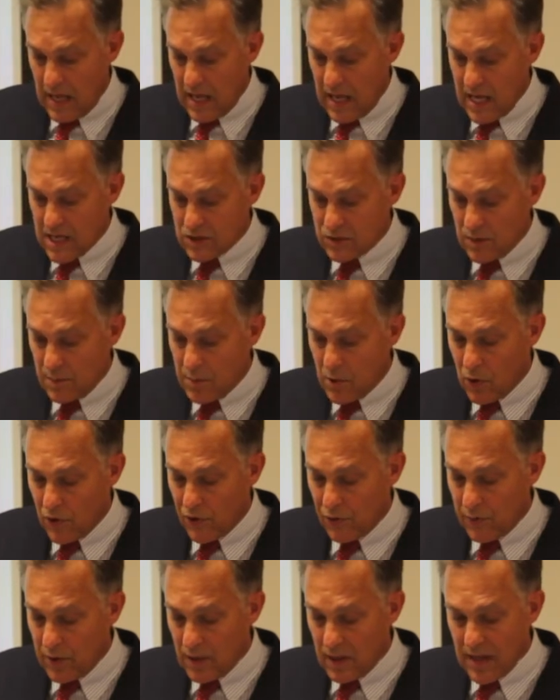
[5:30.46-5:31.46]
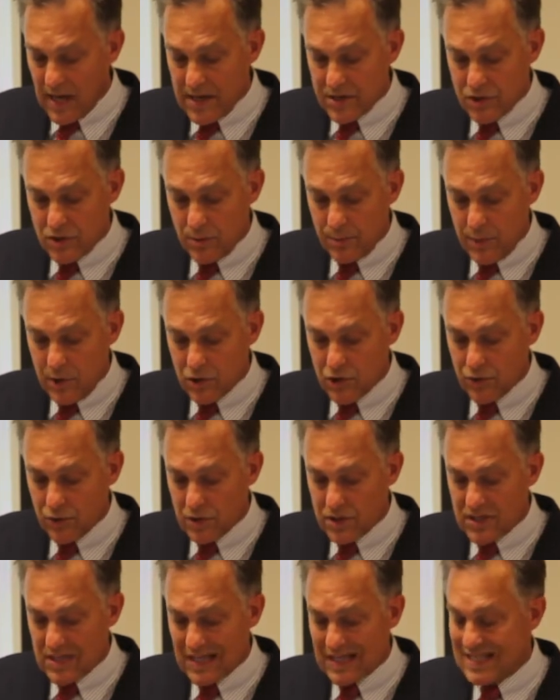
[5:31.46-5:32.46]
as we both realize their
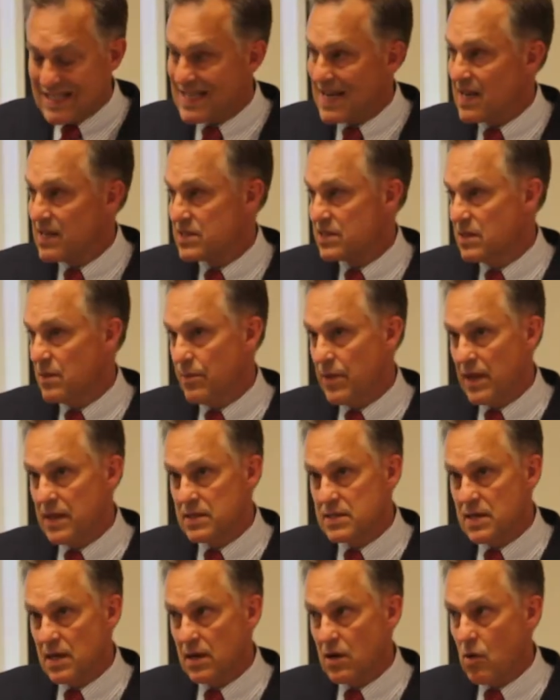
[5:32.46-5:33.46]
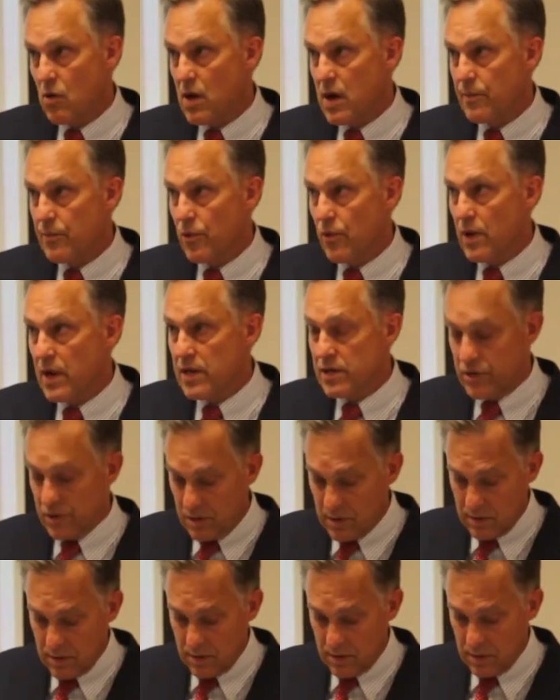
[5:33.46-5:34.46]
mutual success depends on
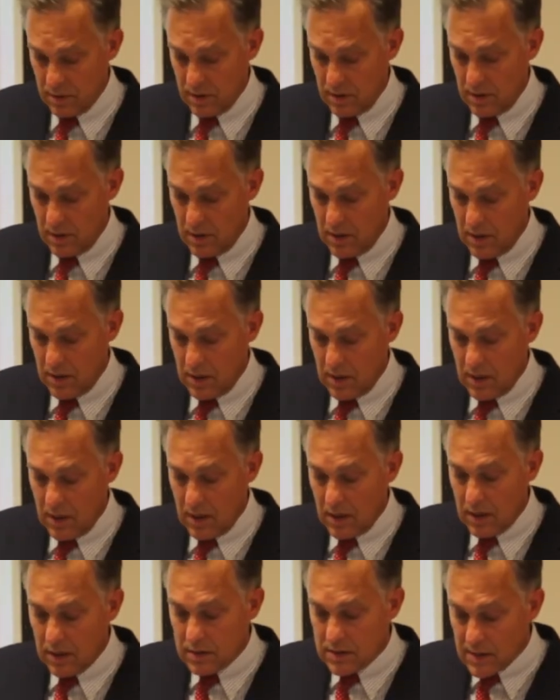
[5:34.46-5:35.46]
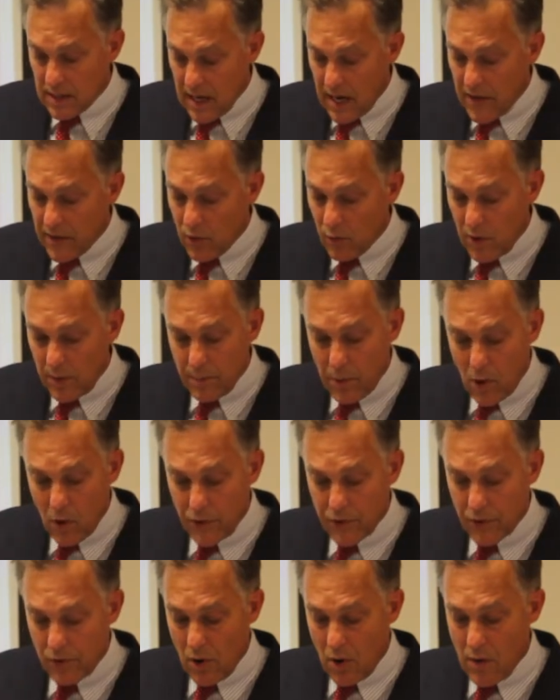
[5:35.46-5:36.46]
cooperation. Together we
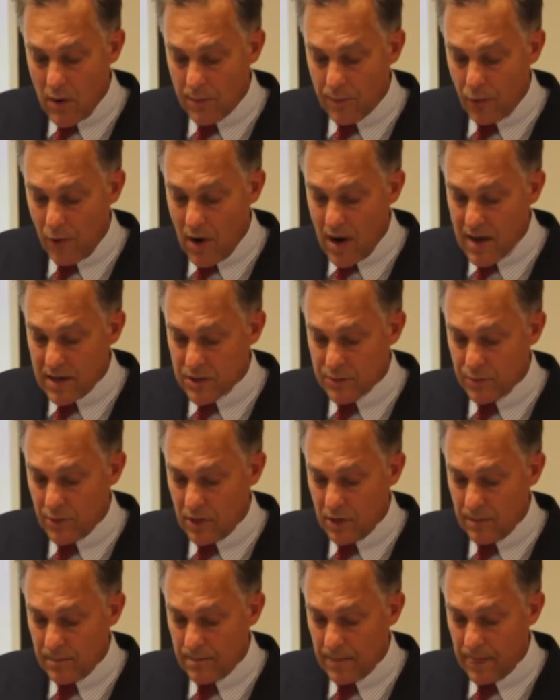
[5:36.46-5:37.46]
both grow and prosper.